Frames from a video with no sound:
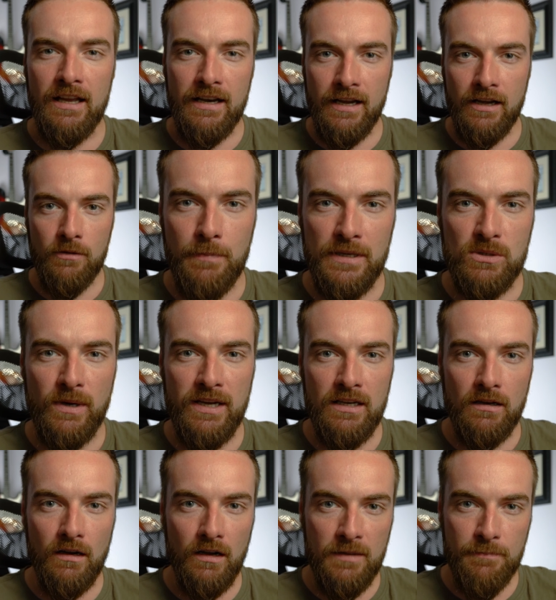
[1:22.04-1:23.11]
Now, between
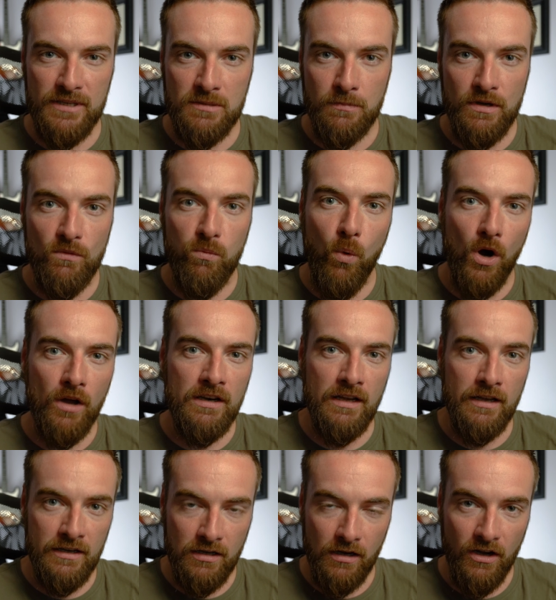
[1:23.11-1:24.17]
hypersmooth 1
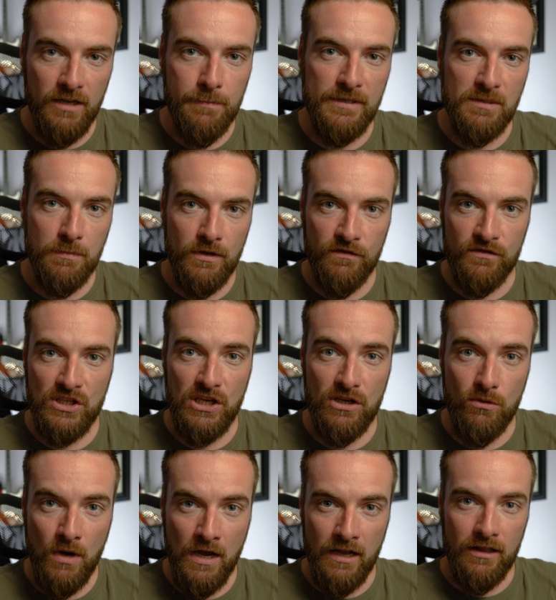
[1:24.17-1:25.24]
and hypersmooth
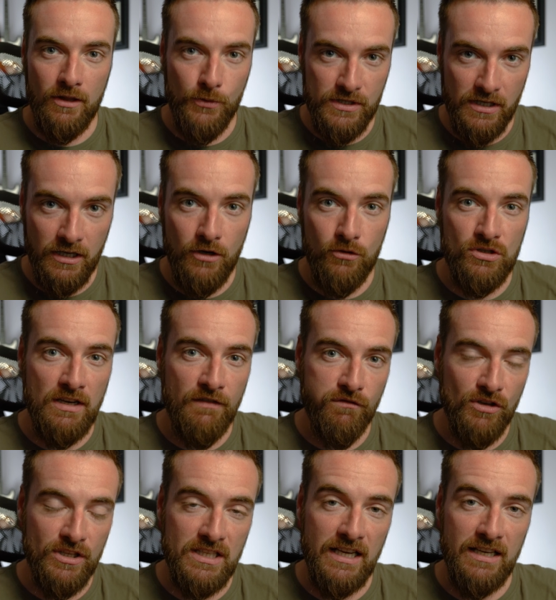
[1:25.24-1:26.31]
2, there was a huge
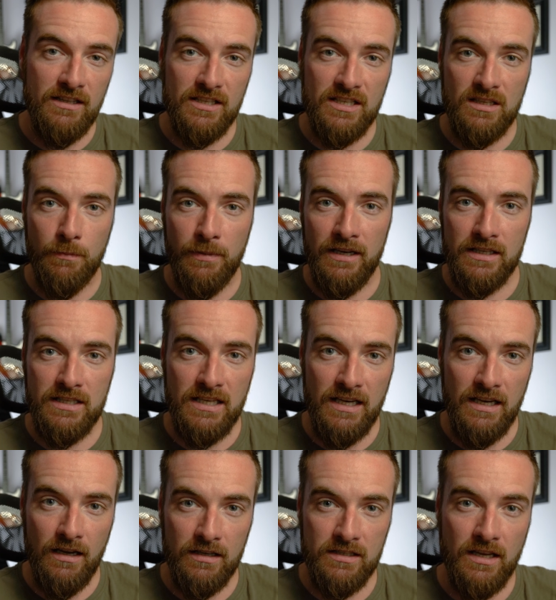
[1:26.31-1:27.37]
difference in the
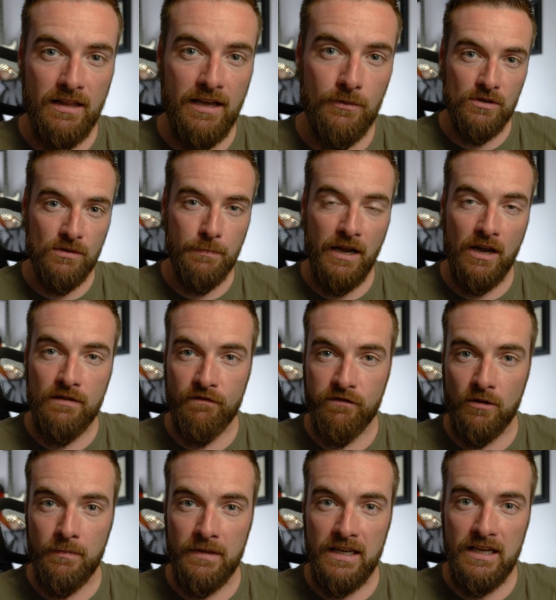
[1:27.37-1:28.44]
stability, so that was going
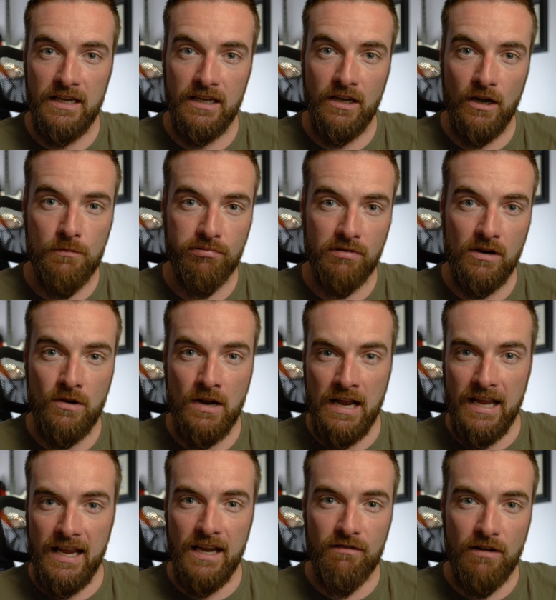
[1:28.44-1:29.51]
from the GoPro
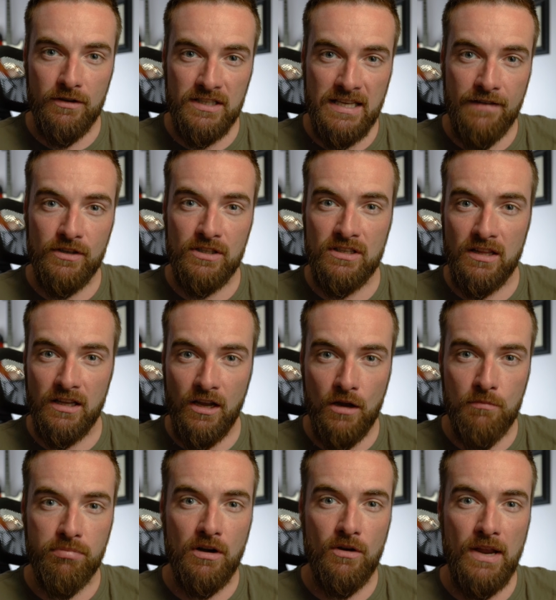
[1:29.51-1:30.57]
Hero 7 to the
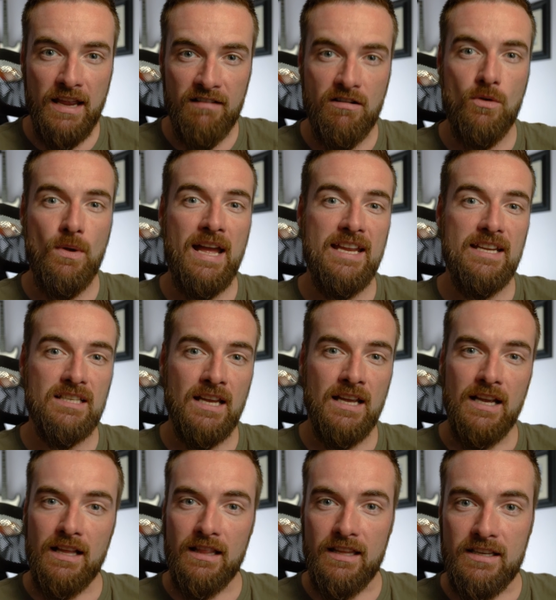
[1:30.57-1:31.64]
GoPro Hero 8.
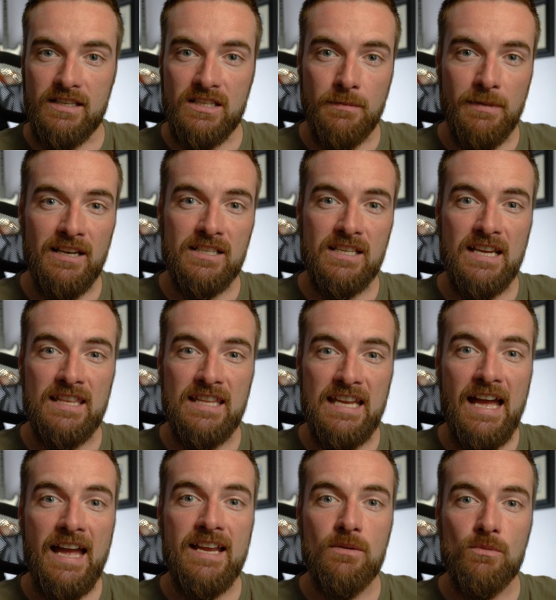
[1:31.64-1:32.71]
The stability in the
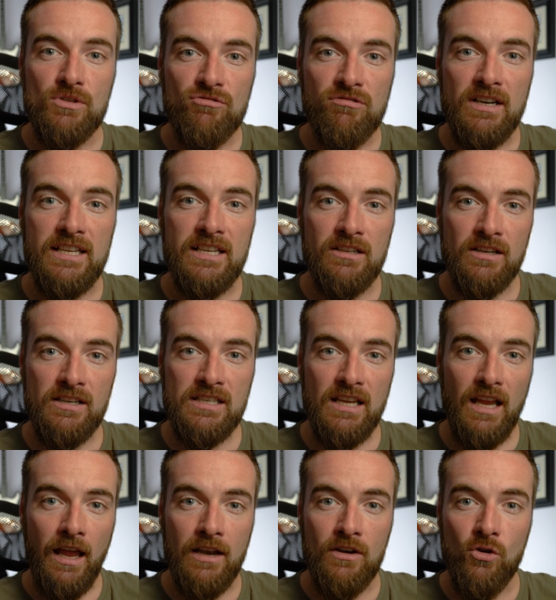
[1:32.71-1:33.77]
8 was really good
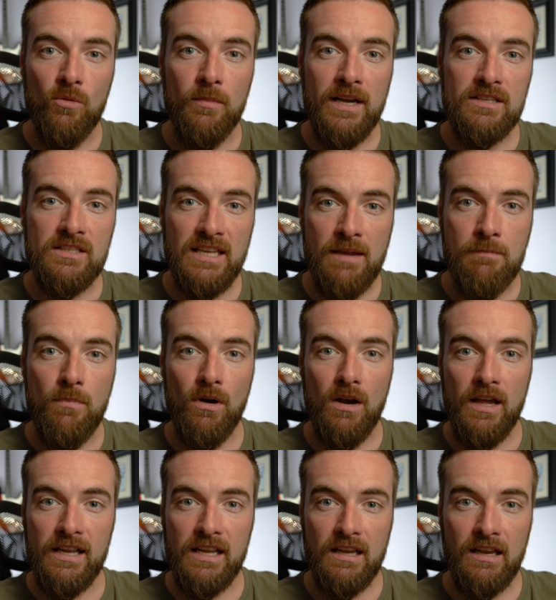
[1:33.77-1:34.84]
and almost
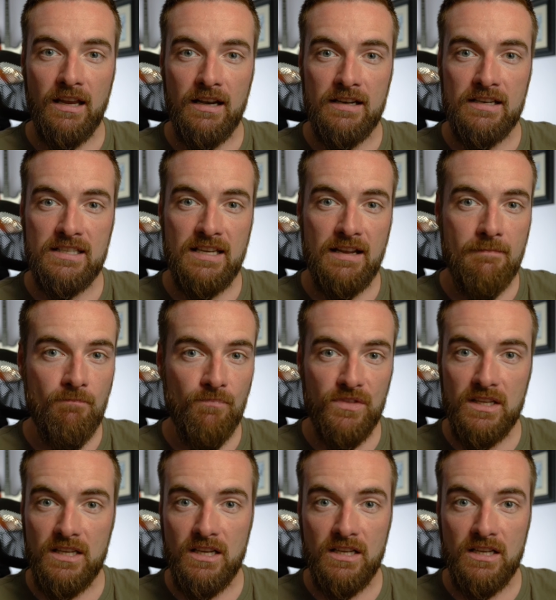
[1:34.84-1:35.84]
gimbal-like, and you